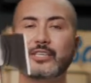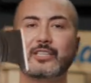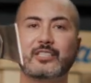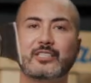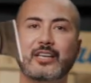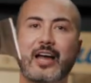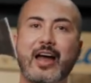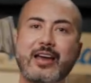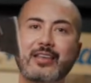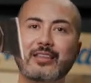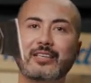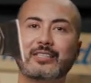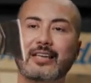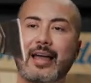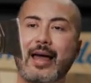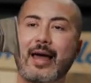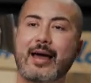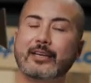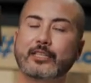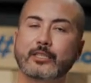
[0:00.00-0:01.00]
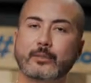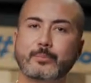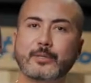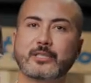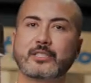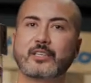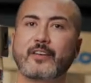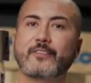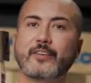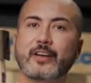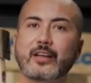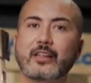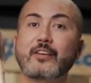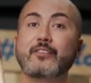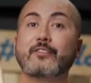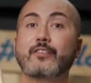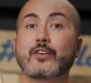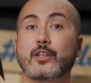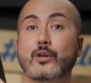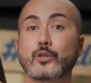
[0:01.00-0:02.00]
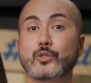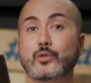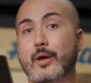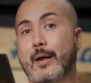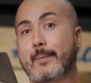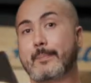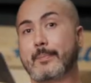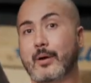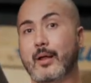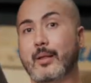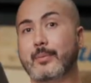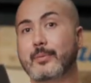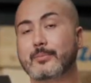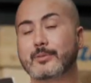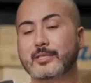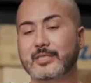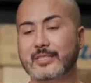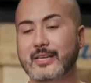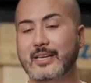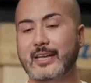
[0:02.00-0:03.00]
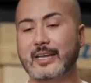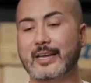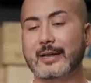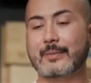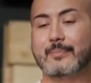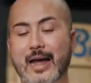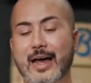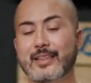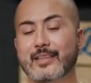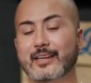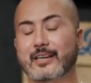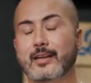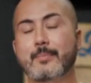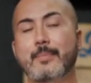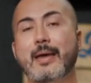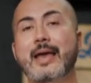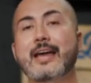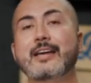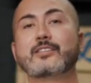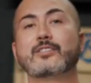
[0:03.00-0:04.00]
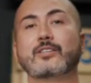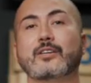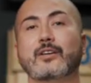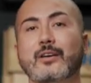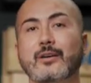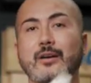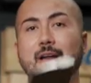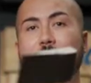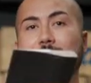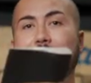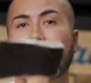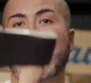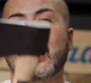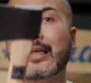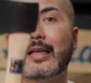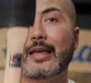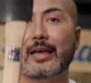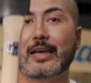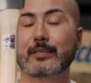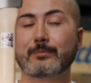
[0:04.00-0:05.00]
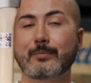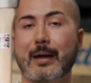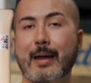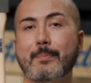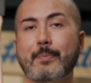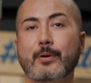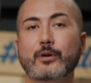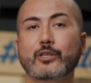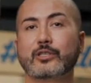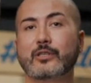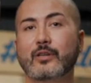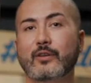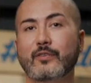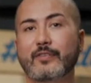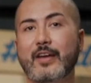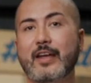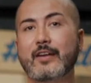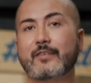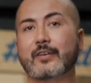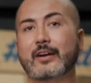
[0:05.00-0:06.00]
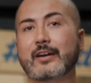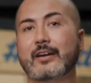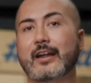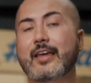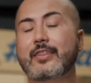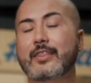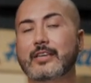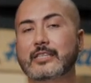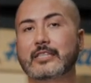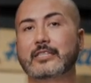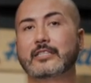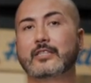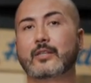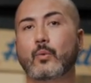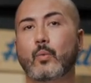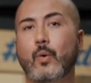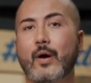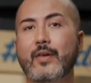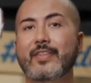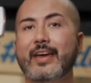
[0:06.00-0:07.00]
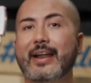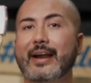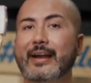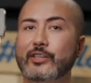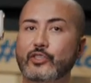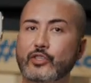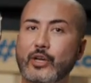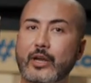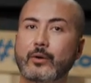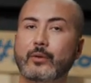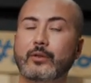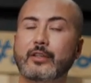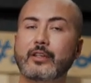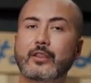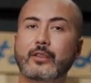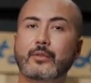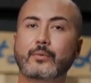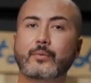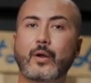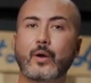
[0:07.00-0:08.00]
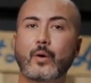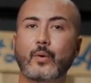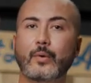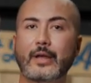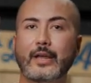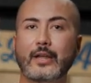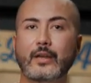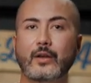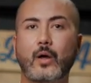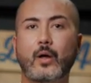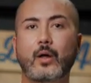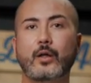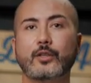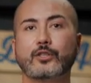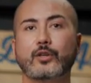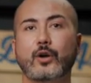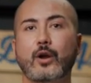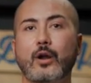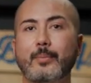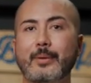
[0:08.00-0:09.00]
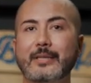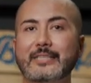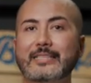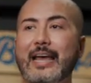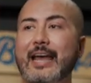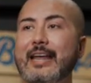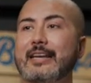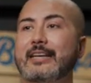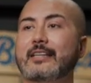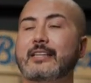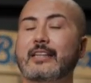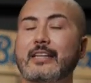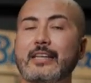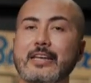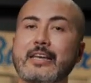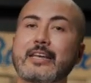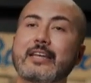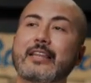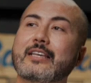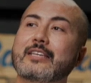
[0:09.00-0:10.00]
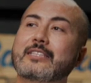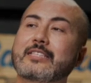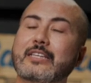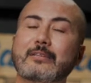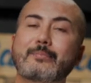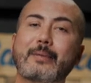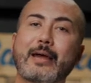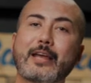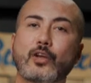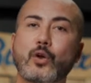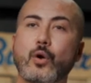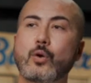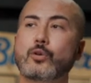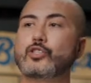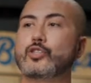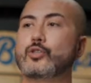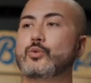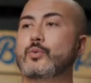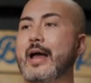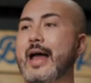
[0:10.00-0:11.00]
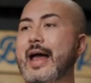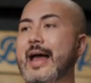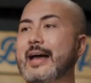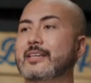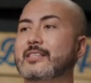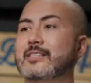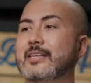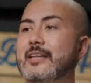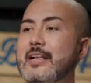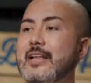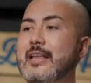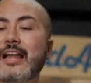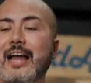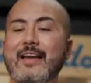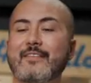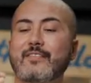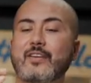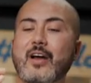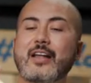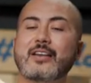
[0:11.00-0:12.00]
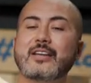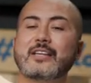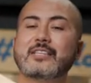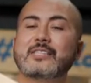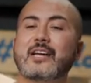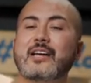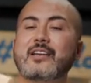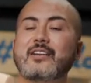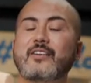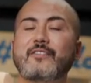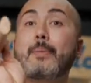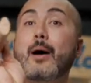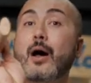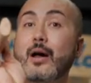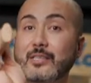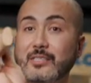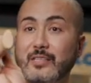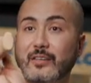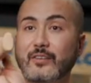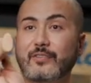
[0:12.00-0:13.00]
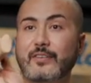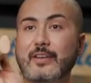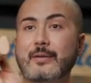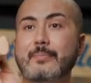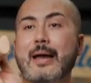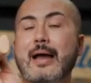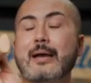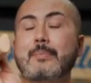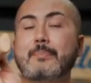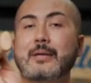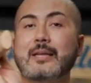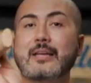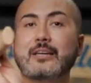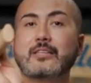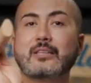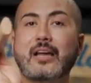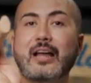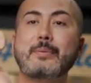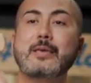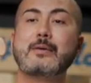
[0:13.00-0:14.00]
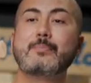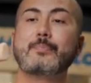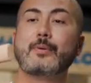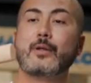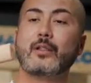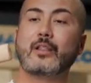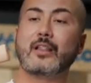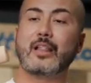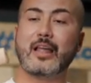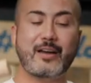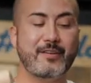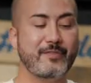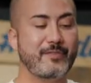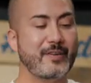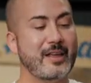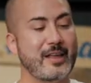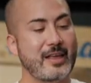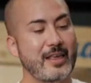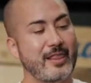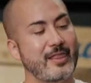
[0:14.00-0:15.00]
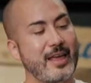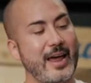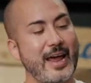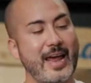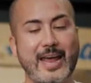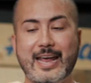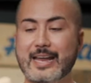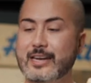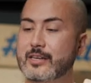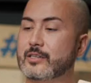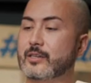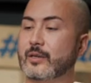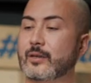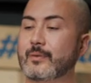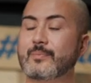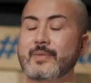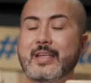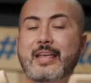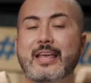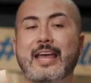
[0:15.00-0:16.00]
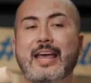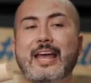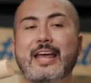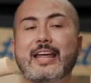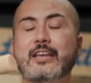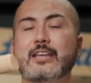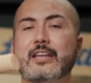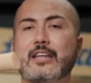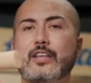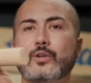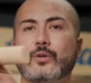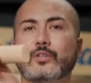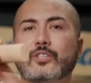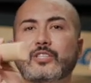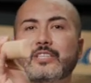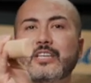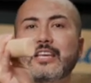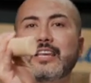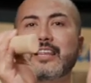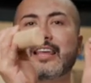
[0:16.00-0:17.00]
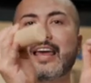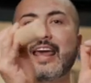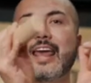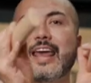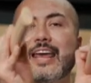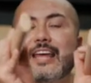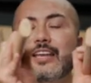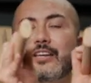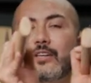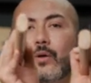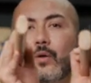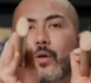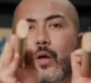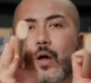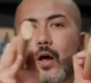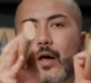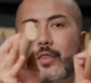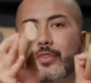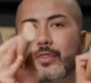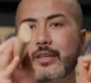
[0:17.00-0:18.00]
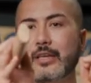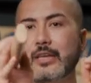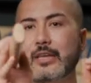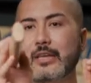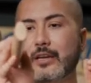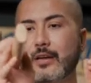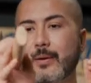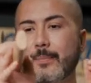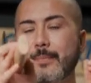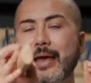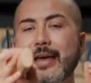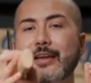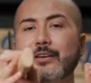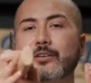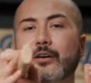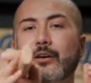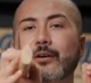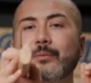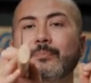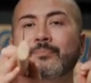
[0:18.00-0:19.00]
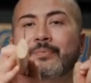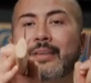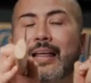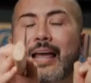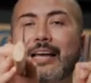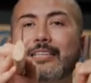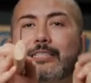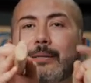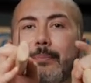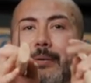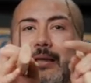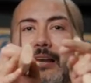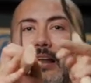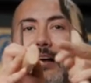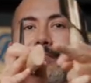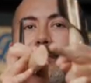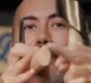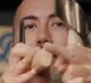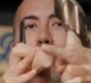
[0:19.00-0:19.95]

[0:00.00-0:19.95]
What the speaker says: designed this axe specifically for those who had problems sticking it. The Commander is my personal favorite, and this is the one that I generally throw in all tournaments and in league. This is my go-to axe. I've gotten a ton of positive feedback because people love the handle. And you'll see the handle on the Commander has a bit of a